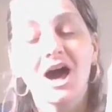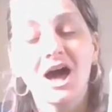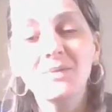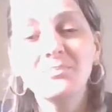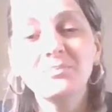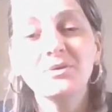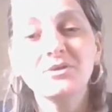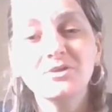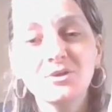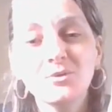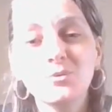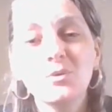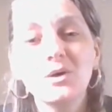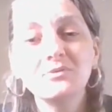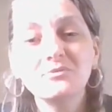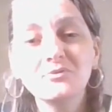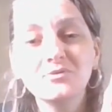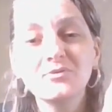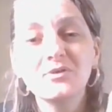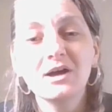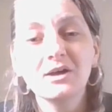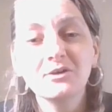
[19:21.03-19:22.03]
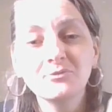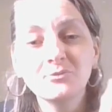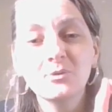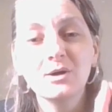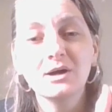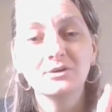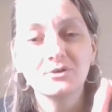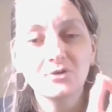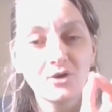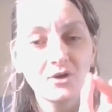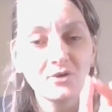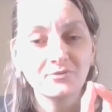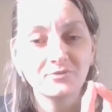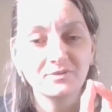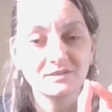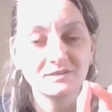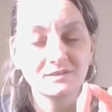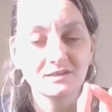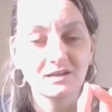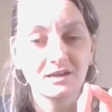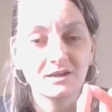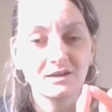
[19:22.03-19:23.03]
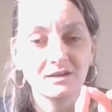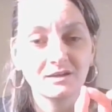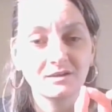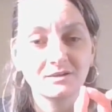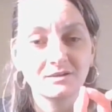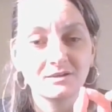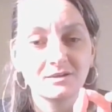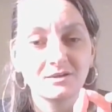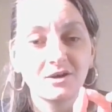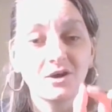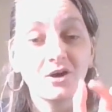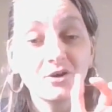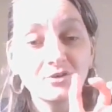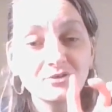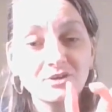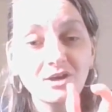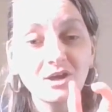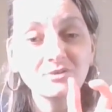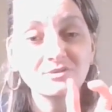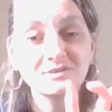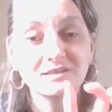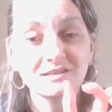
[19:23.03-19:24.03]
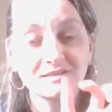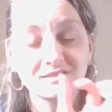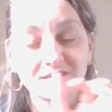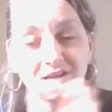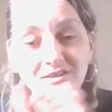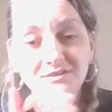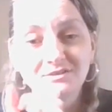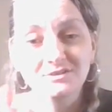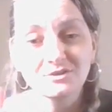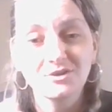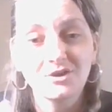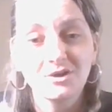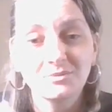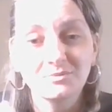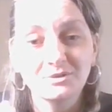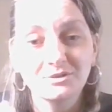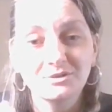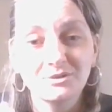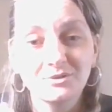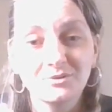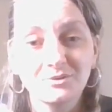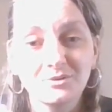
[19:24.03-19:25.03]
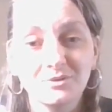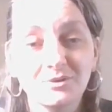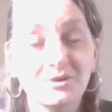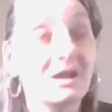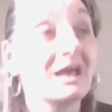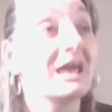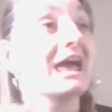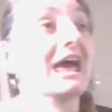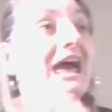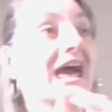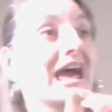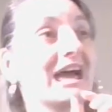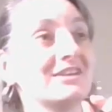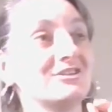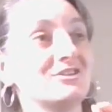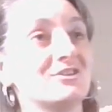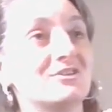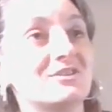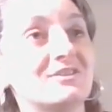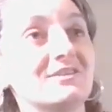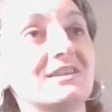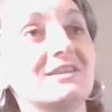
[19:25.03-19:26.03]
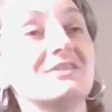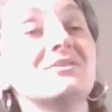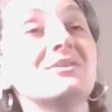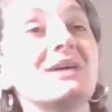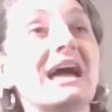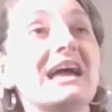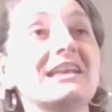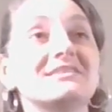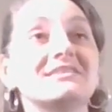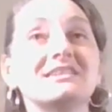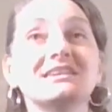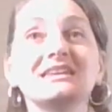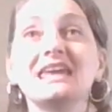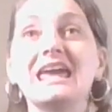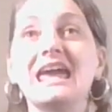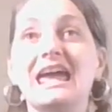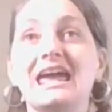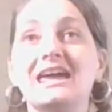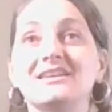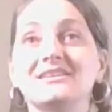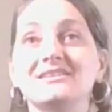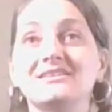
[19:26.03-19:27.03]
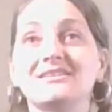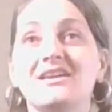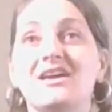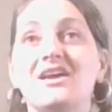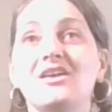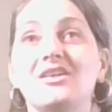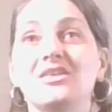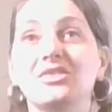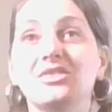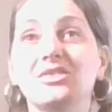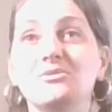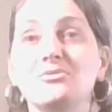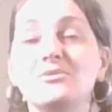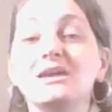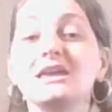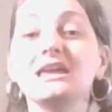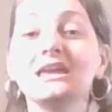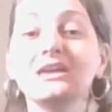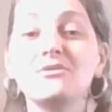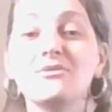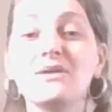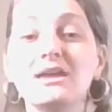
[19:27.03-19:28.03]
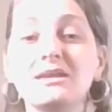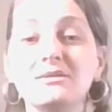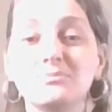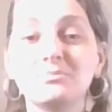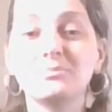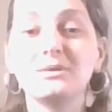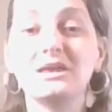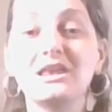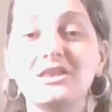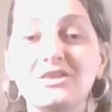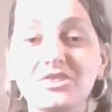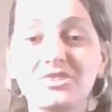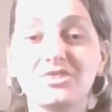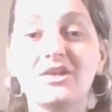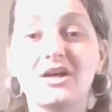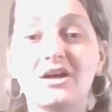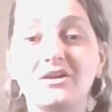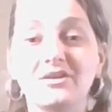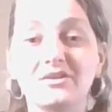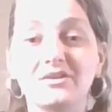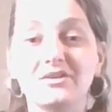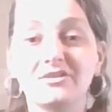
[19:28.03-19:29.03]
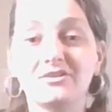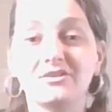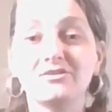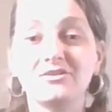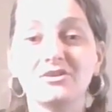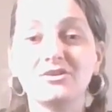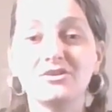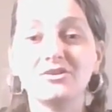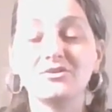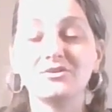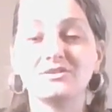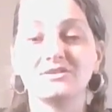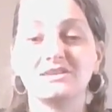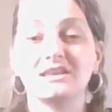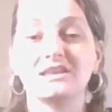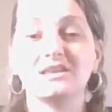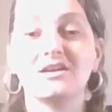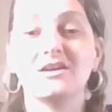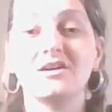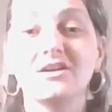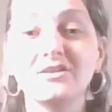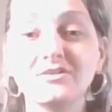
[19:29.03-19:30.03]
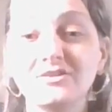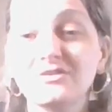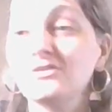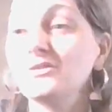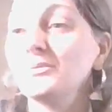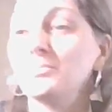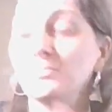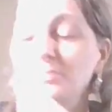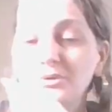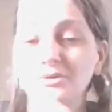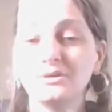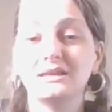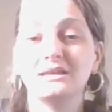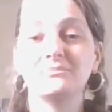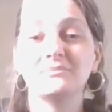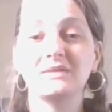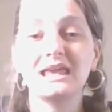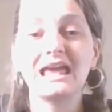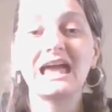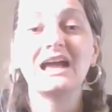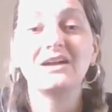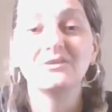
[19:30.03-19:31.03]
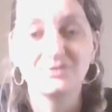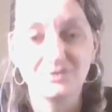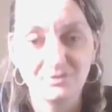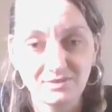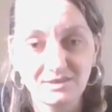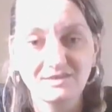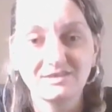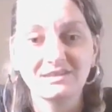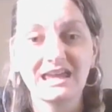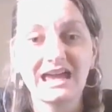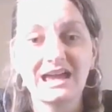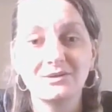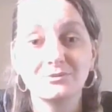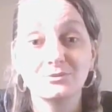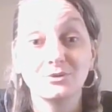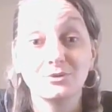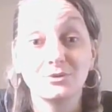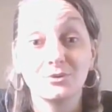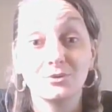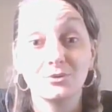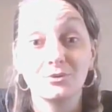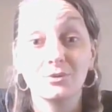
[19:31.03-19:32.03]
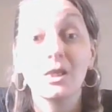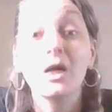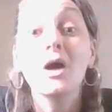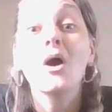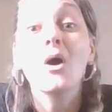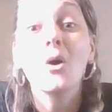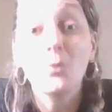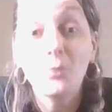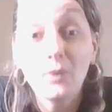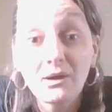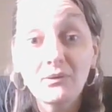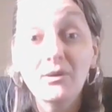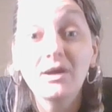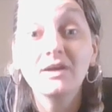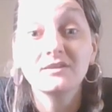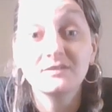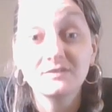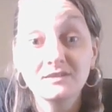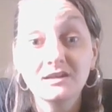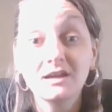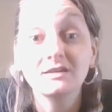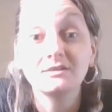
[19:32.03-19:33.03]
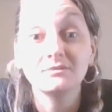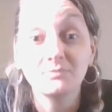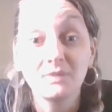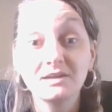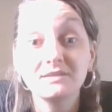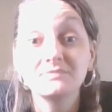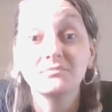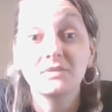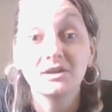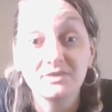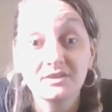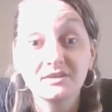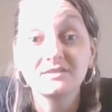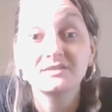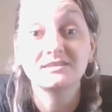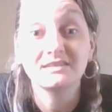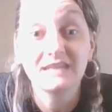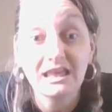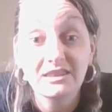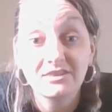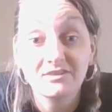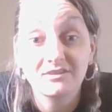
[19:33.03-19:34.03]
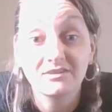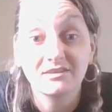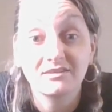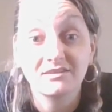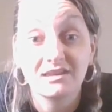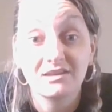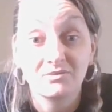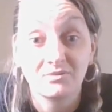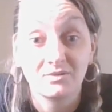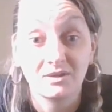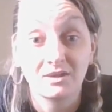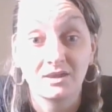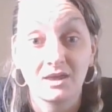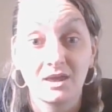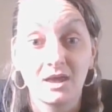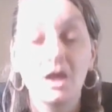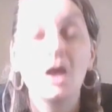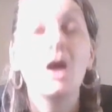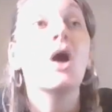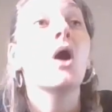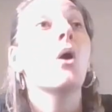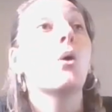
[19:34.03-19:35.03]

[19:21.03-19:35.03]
I put the 151 officer on notice under common law, and you still had to get 3 great big thugs, security guards, to bully me out of the town hall where I signed my mother's death certificate